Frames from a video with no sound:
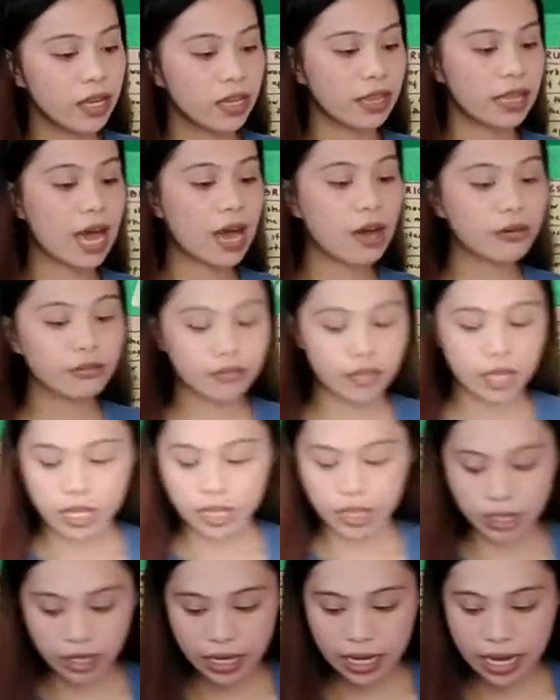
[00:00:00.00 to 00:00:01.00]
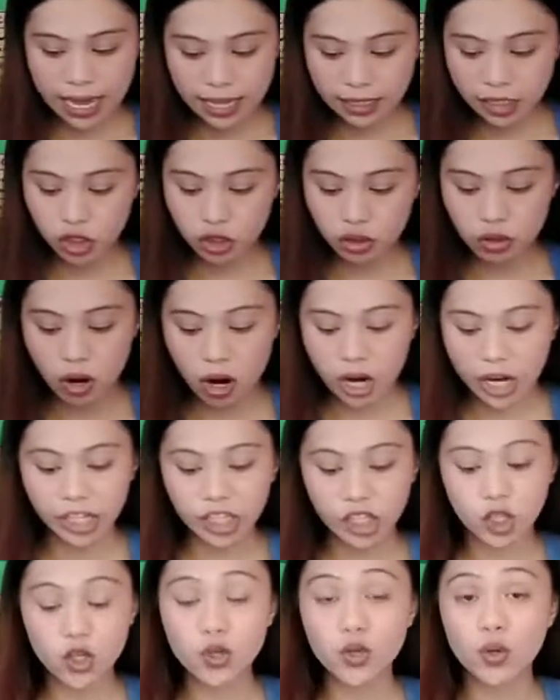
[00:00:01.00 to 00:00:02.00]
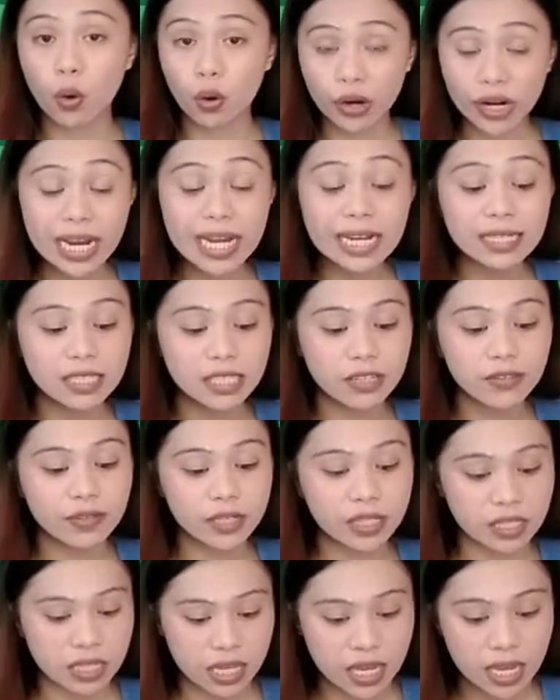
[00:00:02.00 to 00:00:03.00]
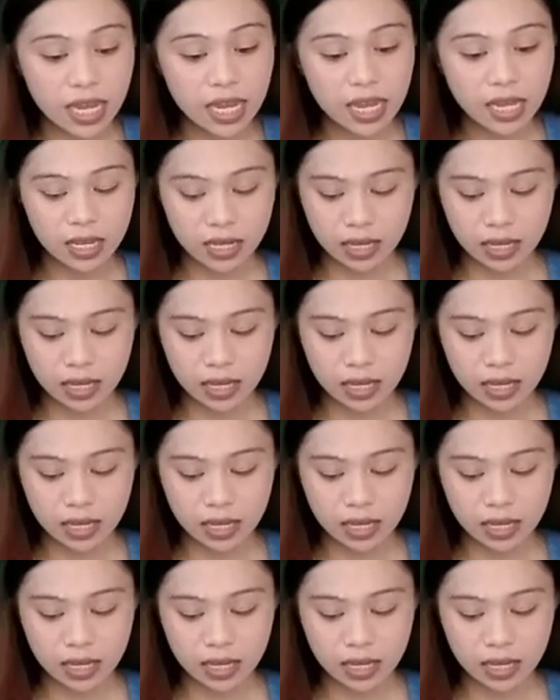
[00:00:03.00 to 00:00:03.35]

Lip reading: Now, you can start your activity,